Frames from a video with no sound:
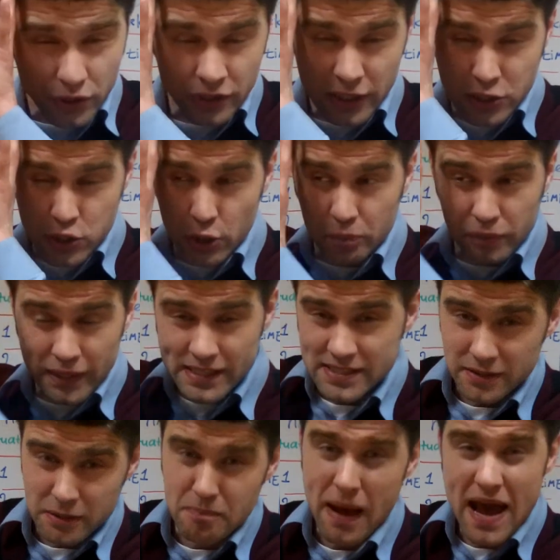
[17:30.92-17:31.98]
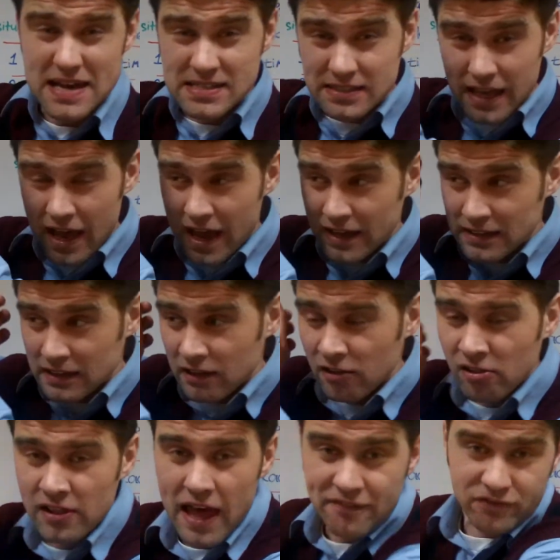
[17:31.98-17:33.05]
that took place in the past and
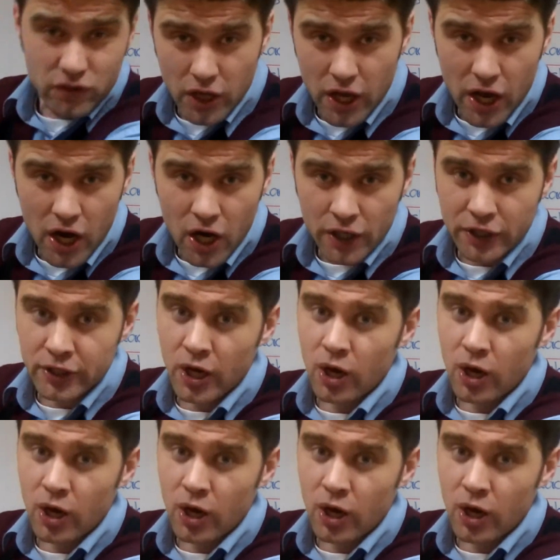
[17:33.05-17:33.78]
left there.